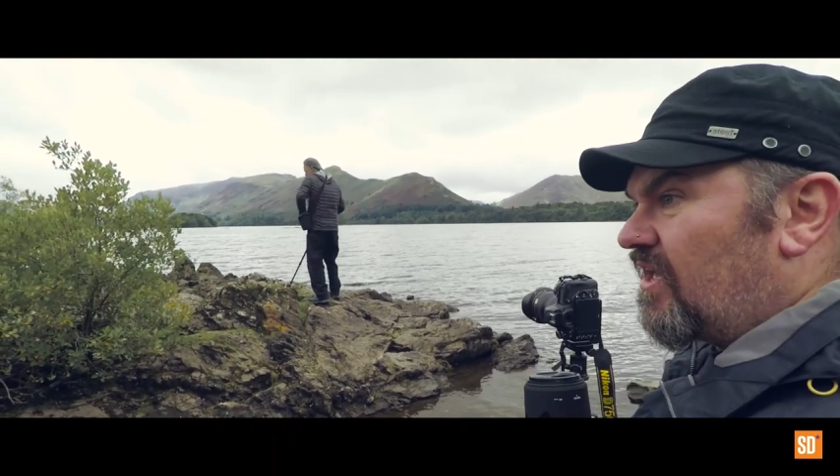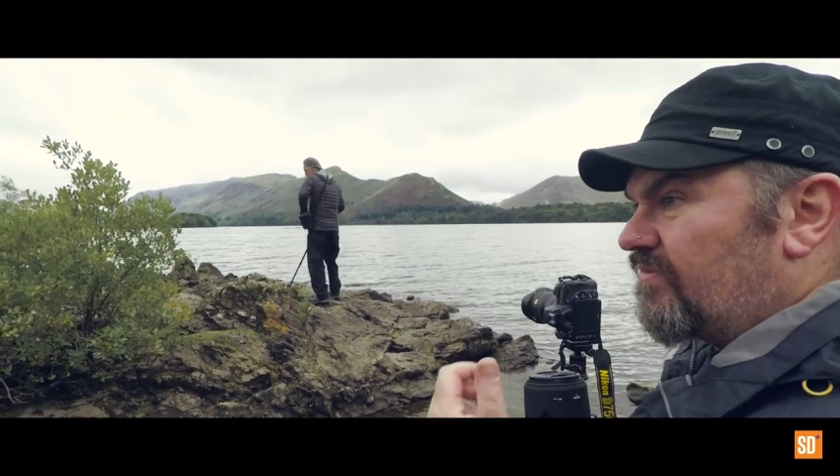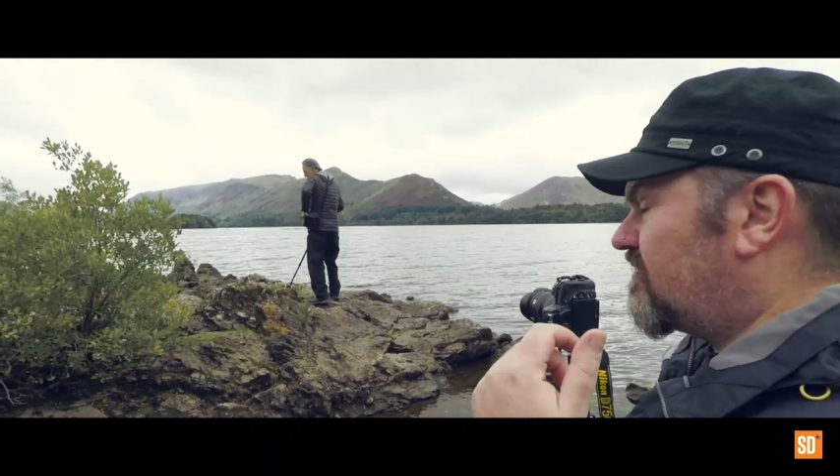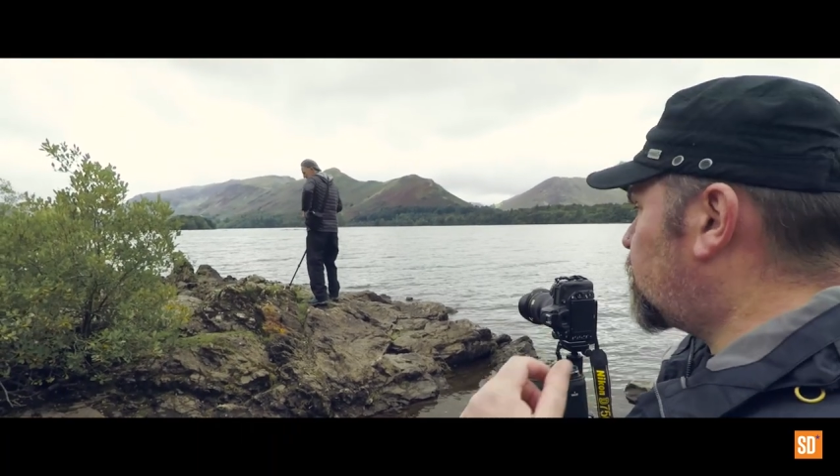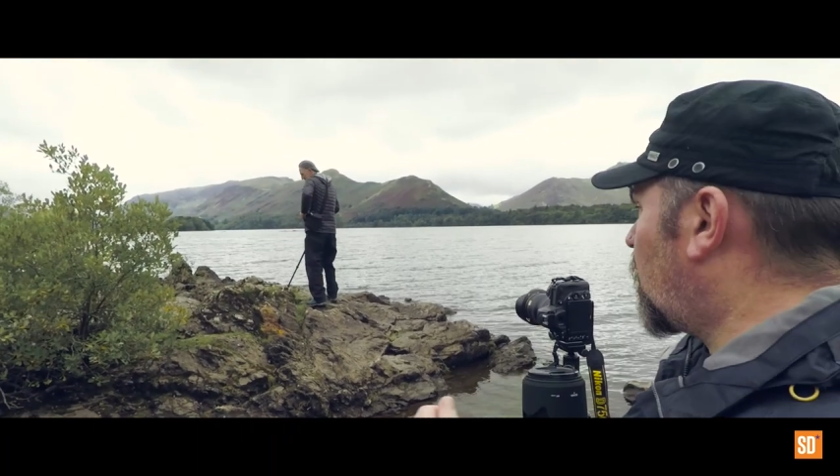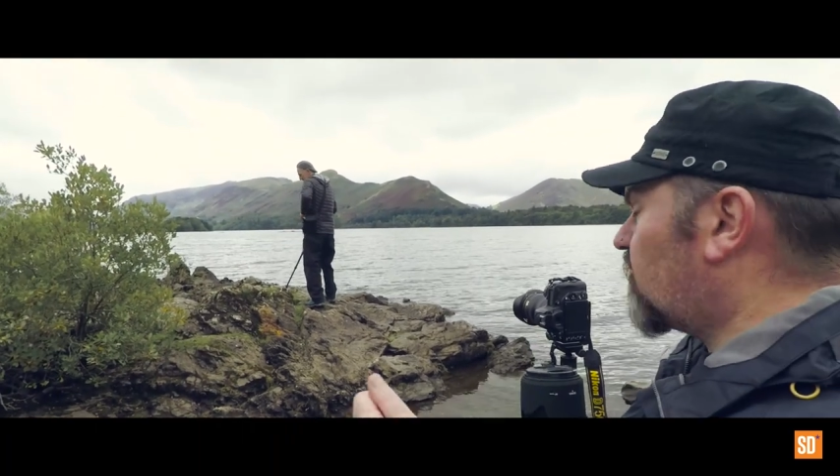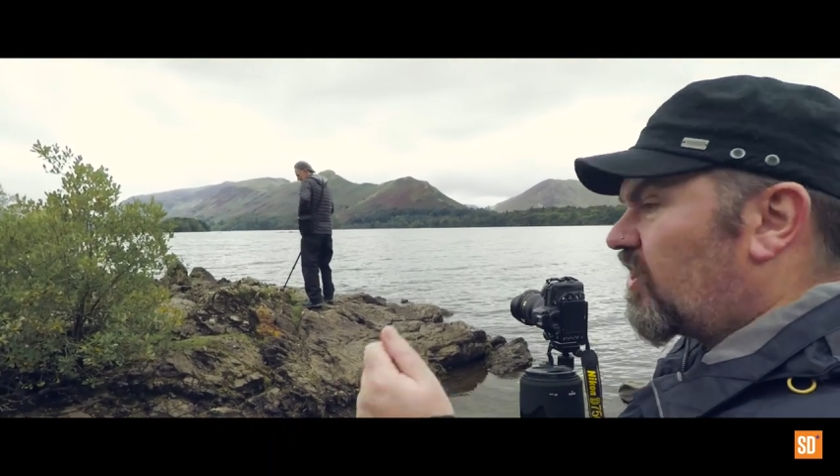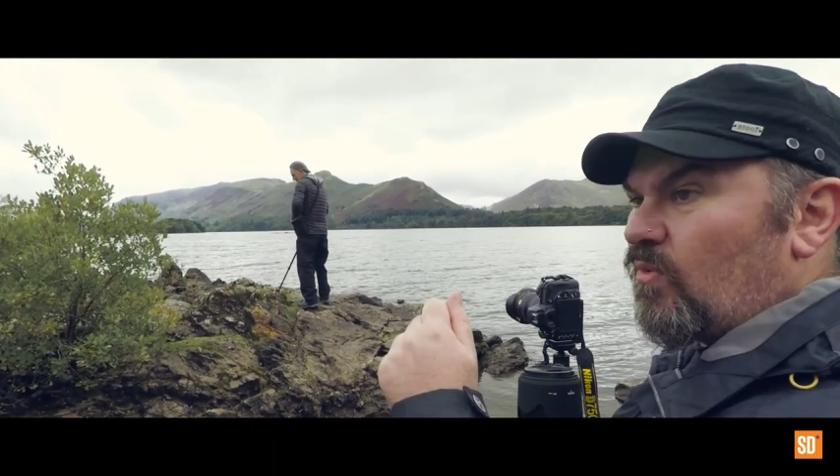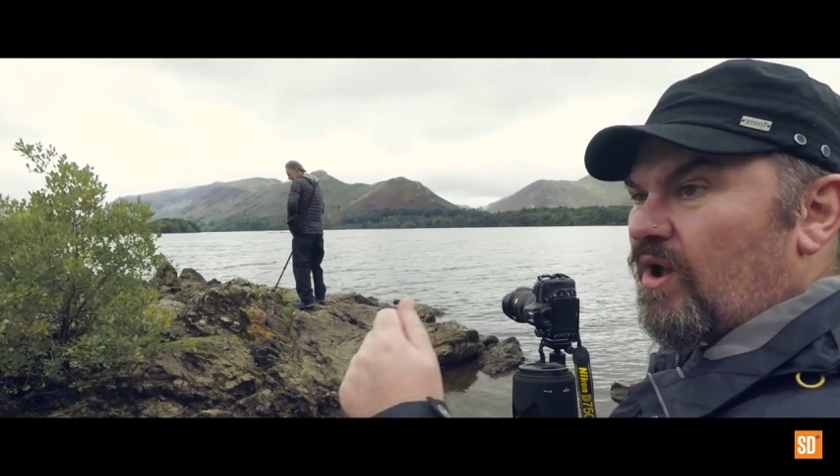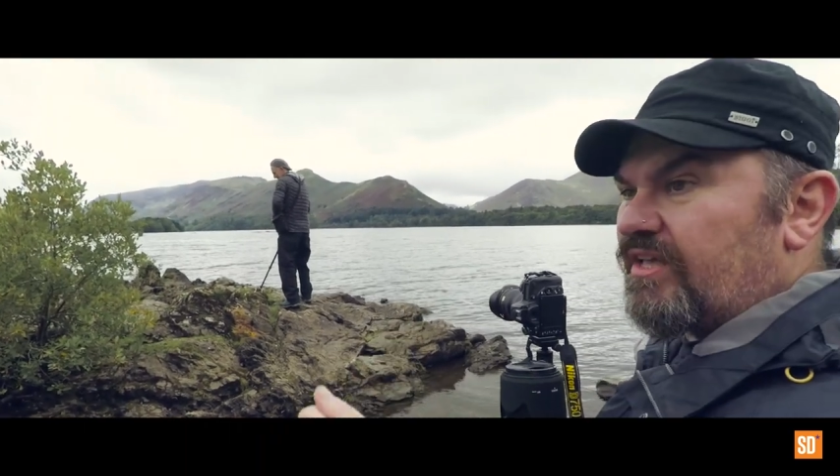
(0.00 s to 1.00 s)
and
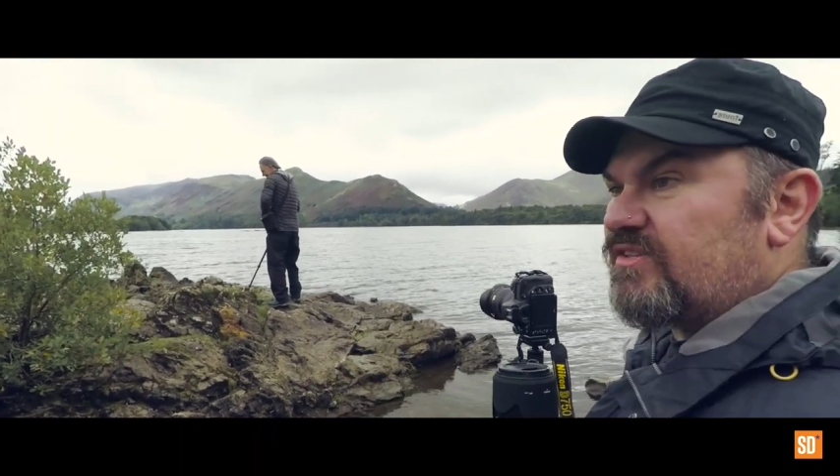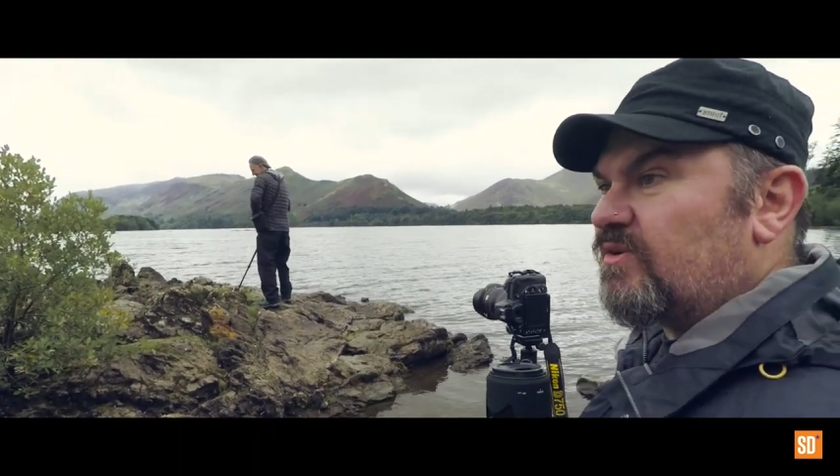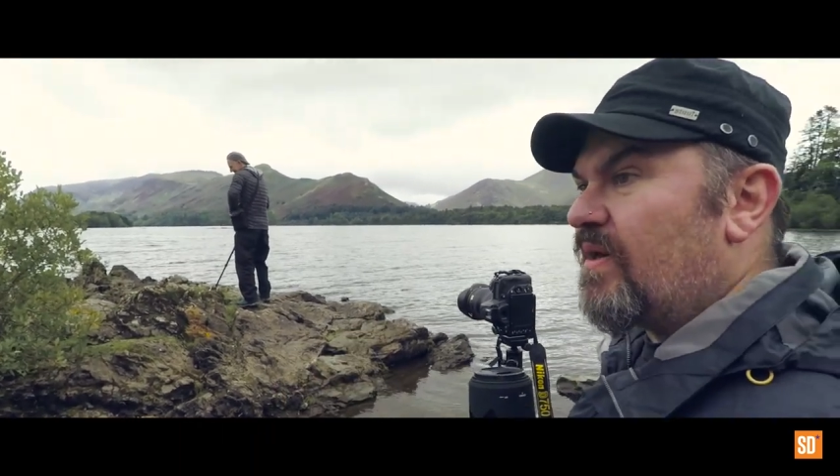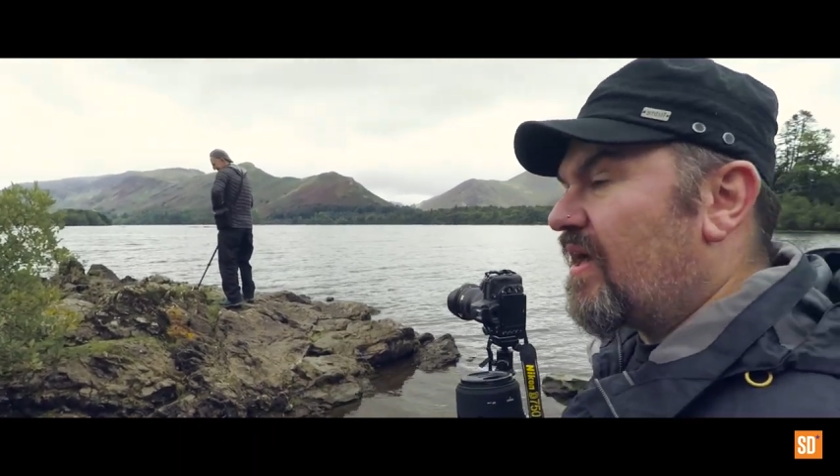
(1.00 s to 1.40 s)
talking away to